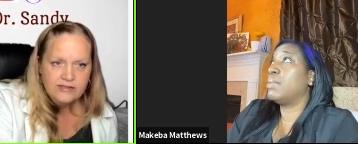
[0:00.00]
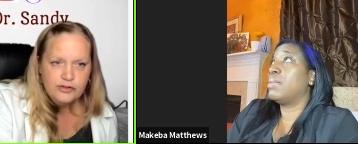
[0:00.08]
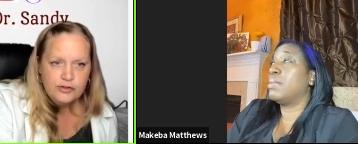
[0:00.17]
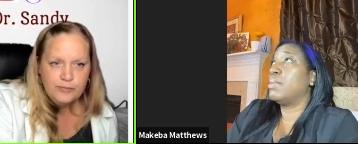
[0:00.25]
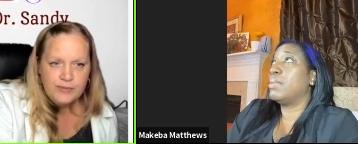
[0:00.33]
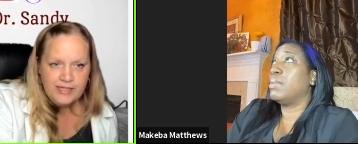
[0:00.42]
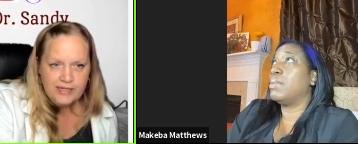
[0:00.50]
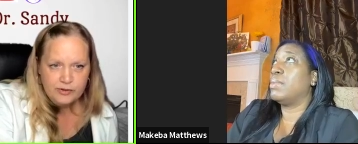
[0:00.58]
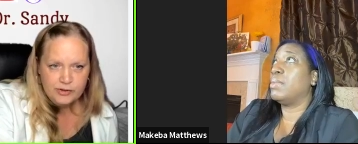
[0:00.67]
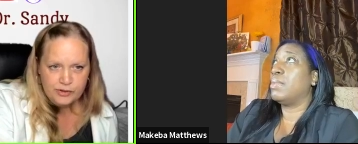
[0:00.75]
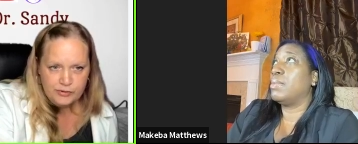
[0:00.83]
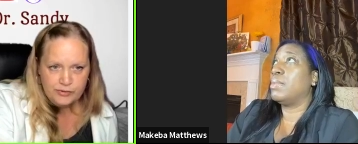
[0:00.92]
Speaker 1: to be
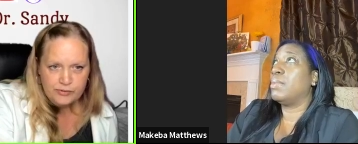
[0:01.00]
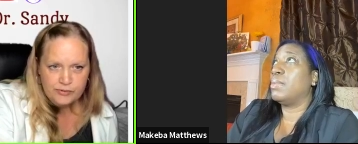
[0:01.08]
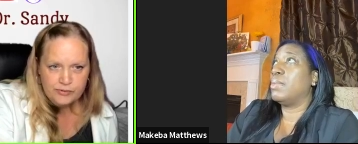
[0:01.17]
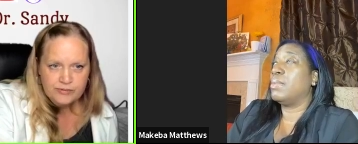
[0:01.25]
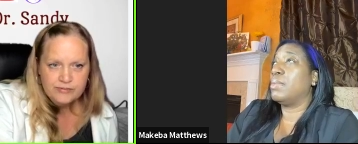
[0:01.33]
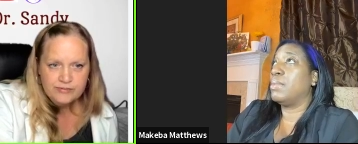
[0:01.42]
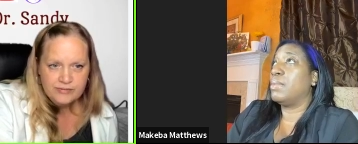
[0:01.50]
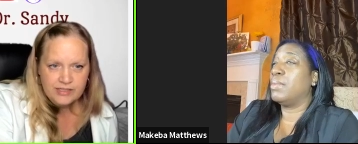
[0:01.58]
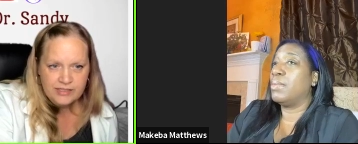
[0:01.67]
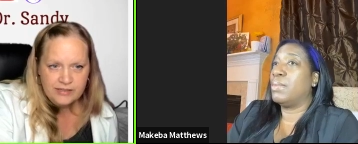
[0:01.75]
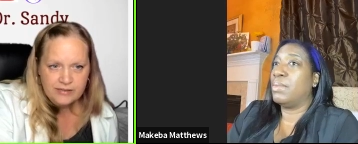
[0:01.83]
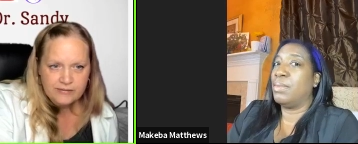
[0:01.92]
able to,
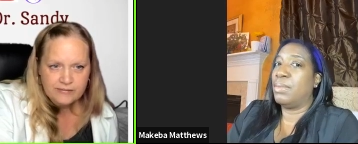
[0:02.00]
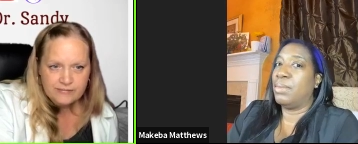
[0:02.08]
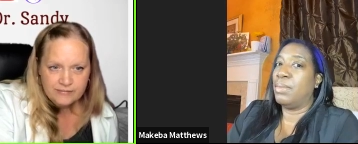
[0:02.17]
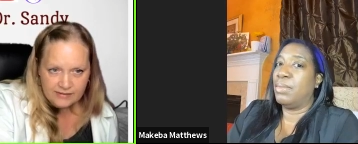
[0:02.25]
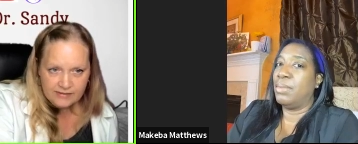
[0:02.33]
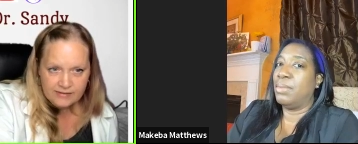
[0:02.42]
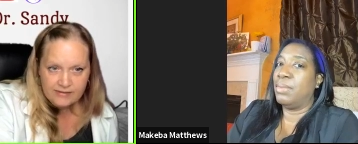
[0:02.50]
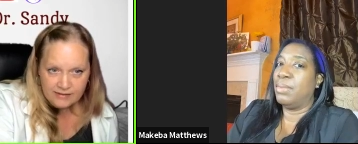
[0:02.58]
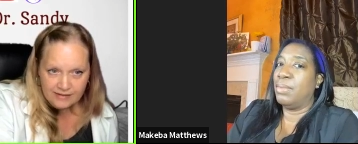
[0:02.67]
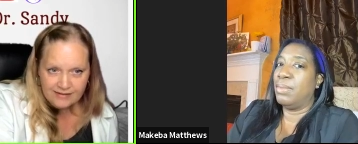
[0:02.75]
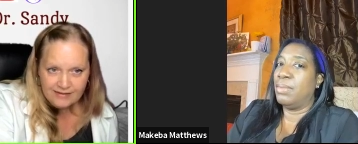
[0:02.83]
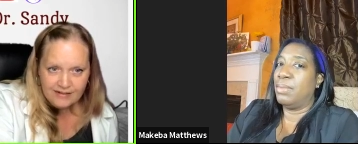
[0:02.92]
you know.
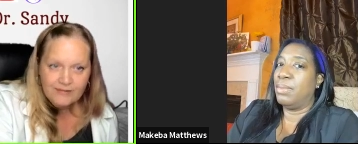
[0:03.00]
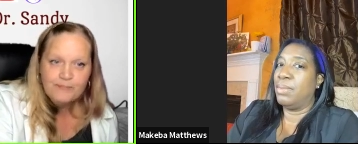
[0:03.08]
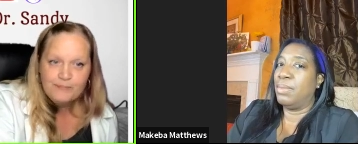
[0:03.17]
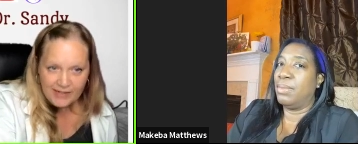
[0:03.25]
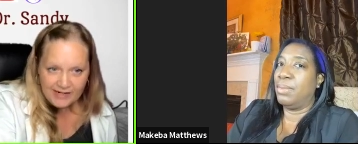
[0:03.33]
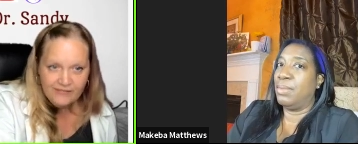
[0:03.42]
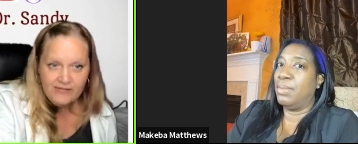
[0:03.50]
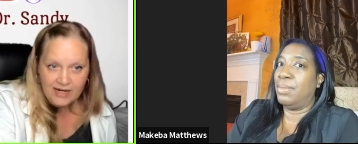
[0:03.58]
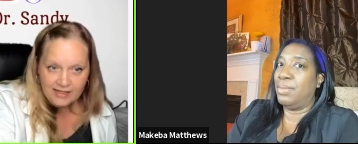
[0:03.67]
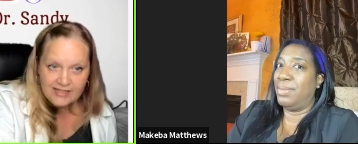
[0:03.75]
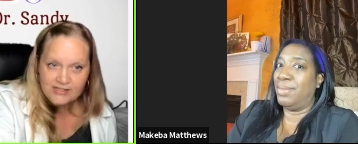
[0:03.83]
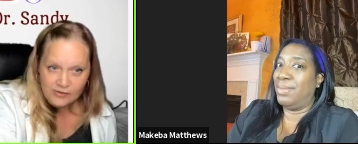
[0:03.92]
But if
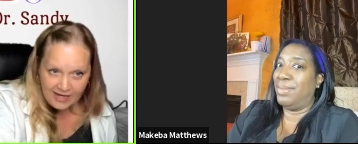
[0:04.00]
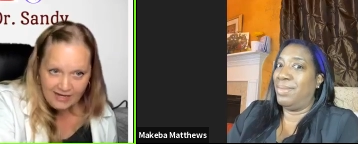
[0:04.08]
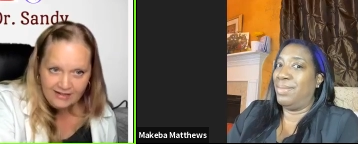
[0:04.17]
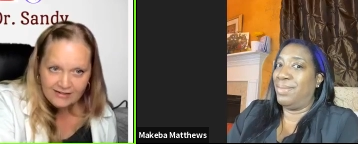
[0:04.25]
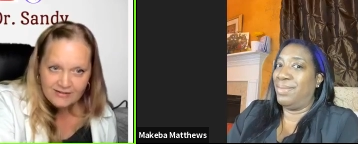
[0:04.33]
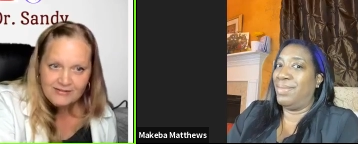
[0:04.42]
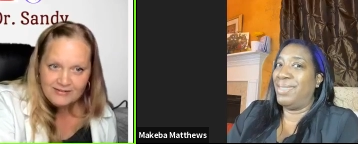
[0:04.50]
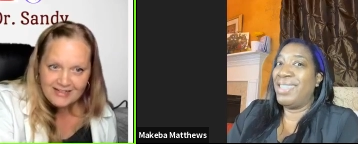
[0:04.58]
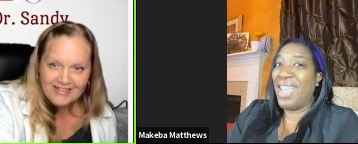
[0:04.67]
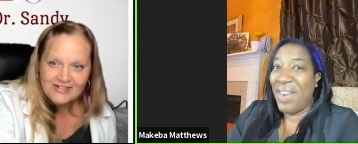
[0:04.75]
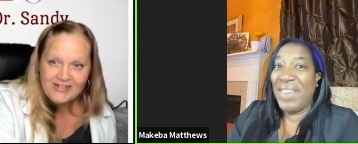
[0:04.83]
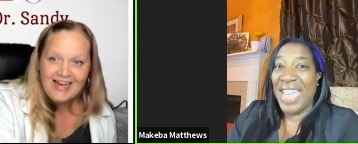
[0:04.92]
not, that's okay.
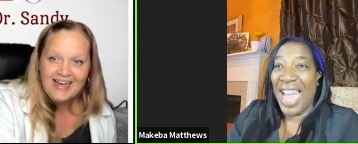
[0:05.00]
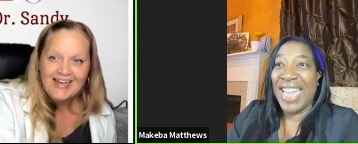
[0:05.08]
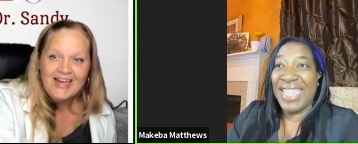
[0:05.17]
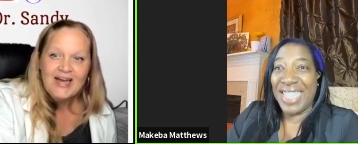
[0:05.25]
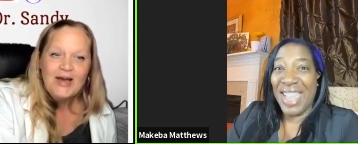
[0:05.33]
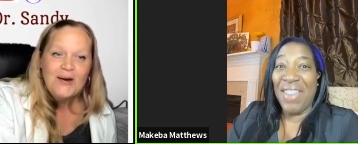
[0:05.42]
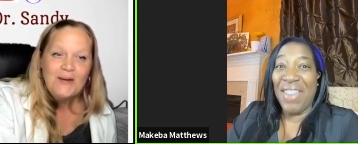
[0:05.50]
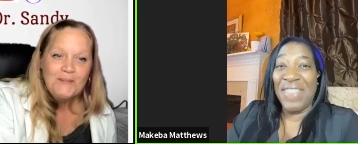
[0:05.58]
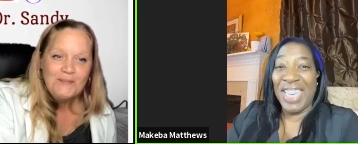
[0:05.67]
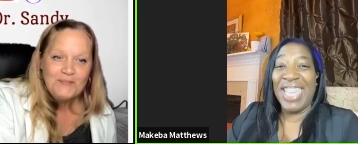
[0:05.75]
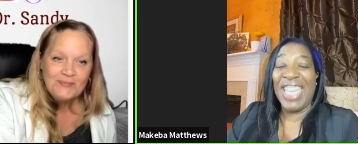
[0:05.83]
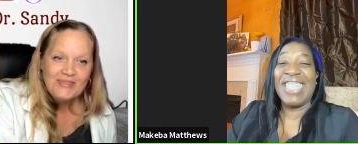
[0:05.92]
Speaker 2: No, yes,
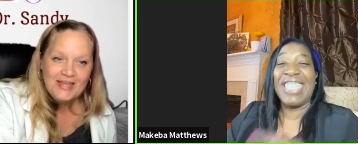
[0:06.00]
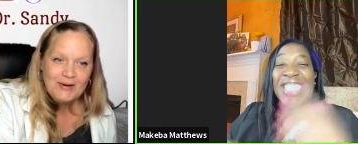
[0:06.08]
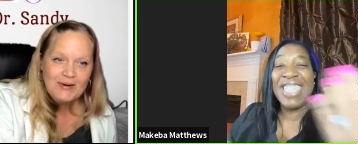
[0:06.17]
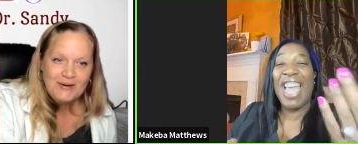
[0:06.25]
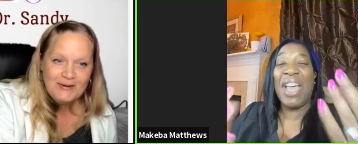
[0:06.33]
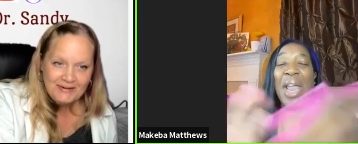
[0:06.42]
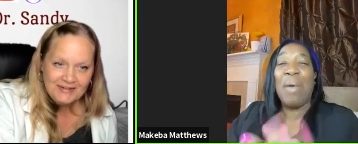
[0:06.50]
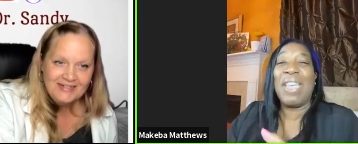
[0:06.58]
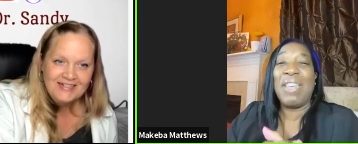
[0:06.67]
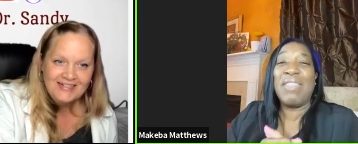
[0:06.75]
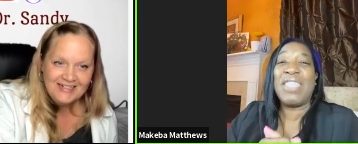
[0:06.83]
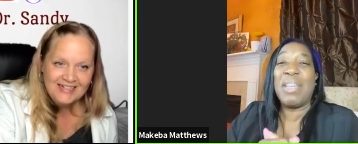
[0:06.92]
definitely a discount. I would
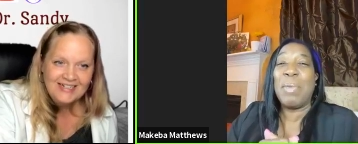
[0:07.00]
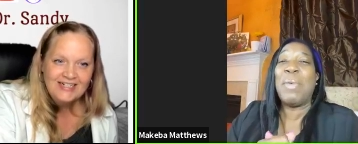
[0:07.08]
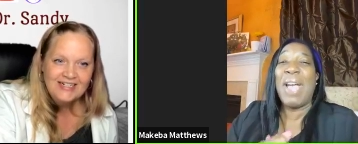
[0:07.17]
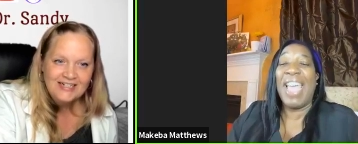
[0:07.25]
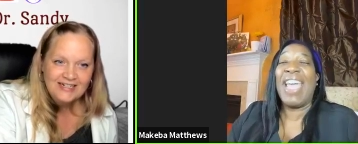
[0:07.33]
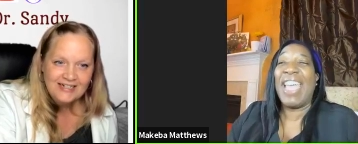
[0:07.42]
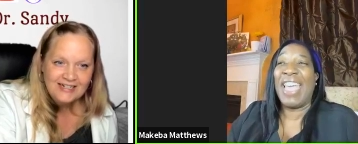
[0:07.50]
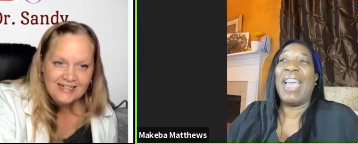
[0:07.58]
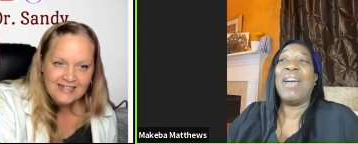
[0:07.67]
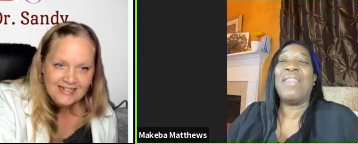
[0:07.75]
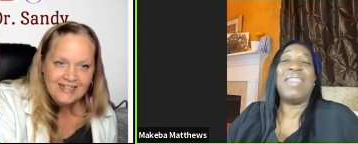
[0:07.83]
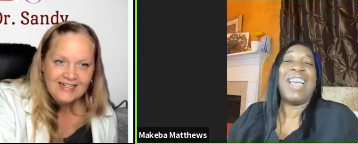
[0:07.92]
give some away.
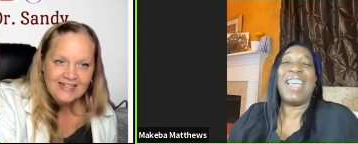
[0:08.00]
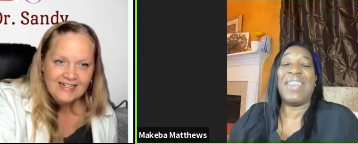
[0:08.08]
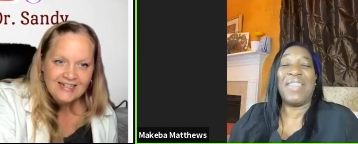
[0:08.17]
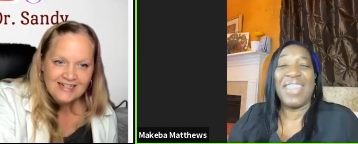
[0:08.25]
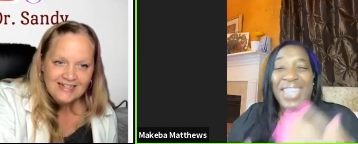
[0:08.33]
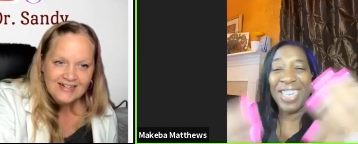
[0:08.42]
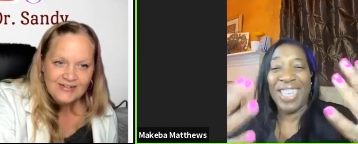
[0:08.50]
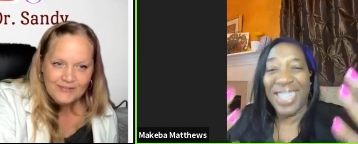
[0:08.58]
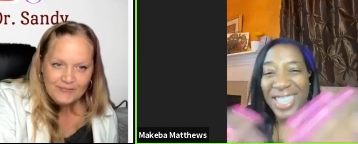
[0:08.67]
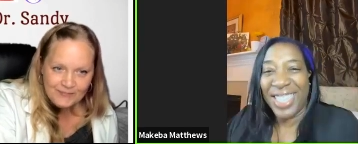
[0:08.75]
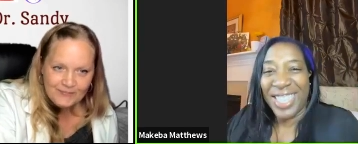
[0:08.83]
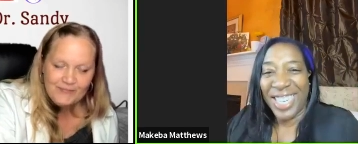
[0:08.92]
I'm like, we're
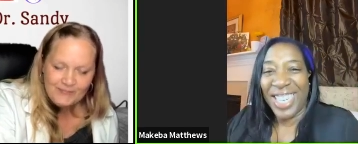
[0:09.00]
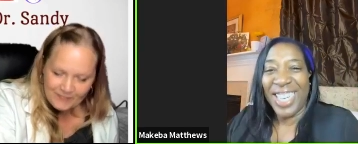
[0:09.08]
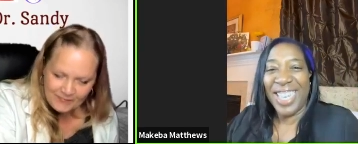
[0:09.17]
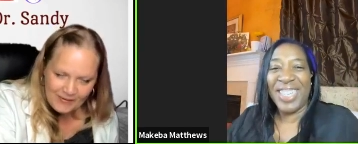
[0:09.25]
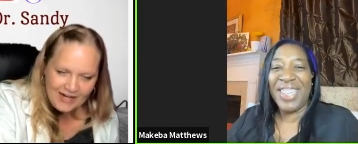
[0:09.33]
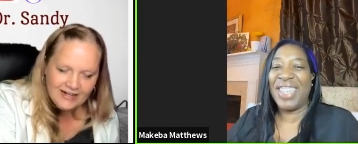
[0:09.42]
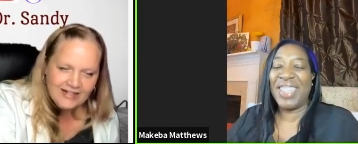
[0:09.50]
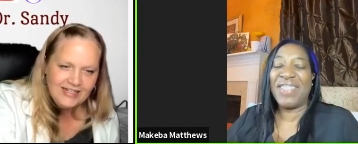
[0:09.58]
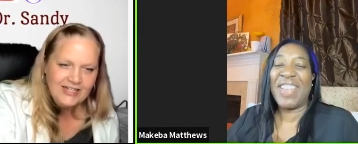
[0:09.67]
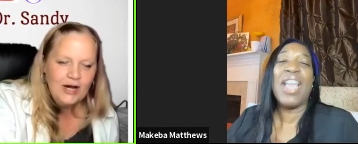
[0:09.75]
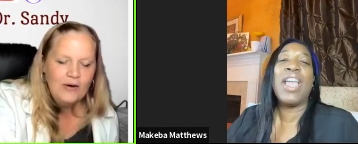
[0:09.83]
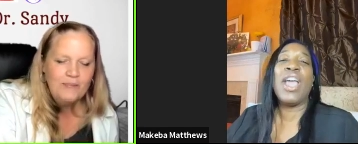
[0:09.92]
good. Yeah. Well, no.
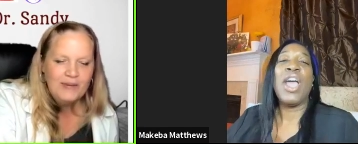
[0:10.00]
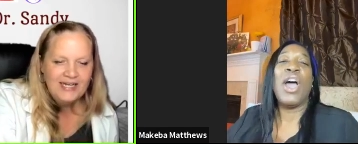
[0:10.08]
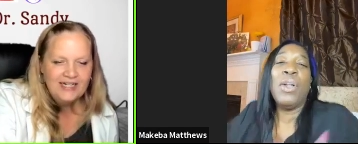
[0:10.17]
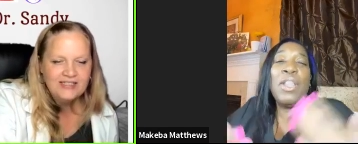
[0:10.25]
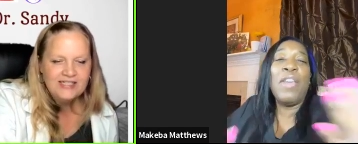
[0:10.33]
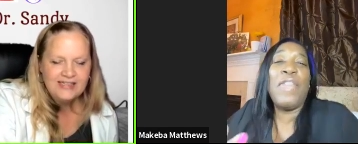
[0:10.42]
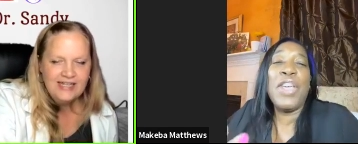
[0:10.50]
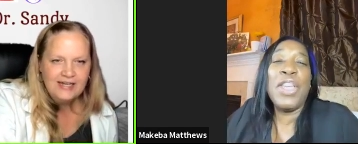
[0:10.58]
you know, but only for